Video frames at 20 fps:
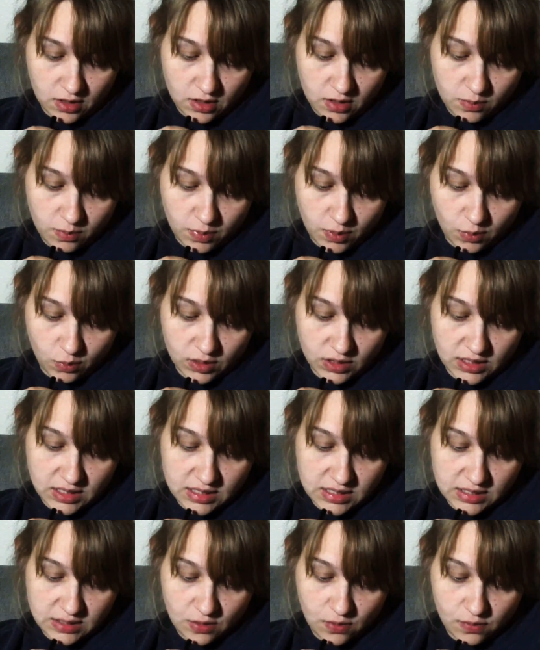But with this
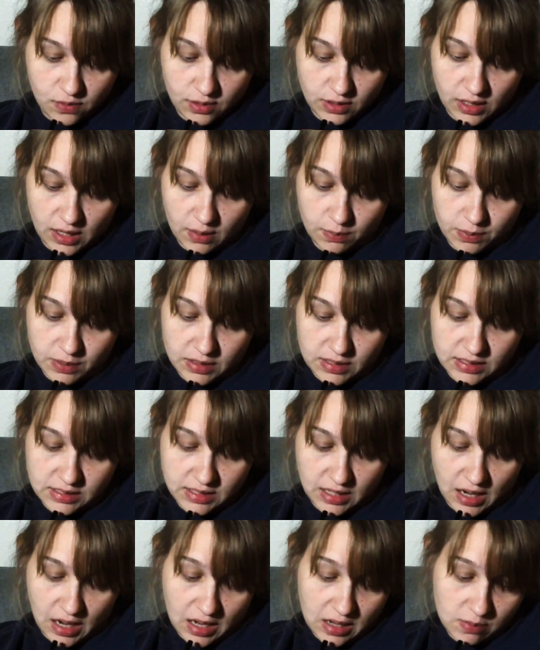silver lamp in the sky,